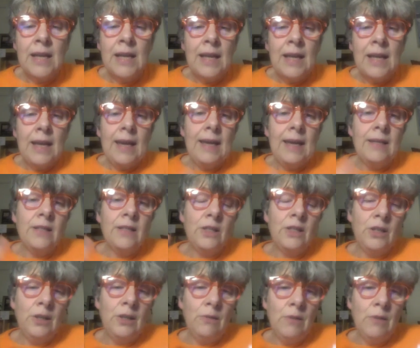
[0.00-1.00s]
is
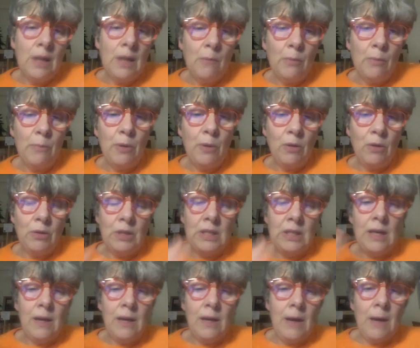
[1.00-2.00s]
to number bond
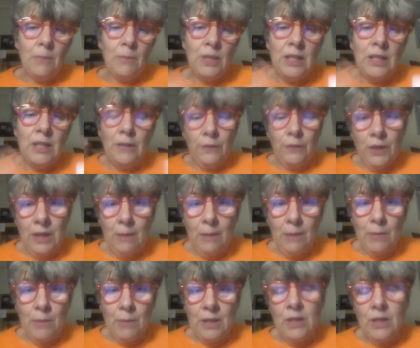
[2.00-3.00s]
up to different
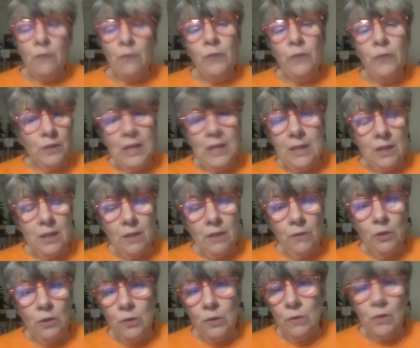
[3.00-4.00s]
numbers. So 15 is a
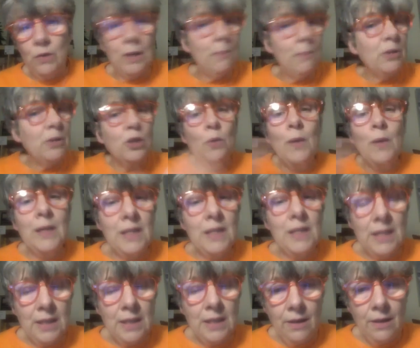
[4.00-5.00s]
useful number, 20
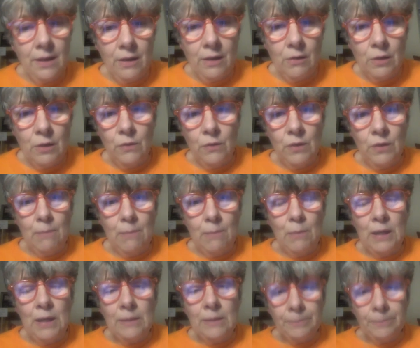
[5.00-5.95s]
is another useful number.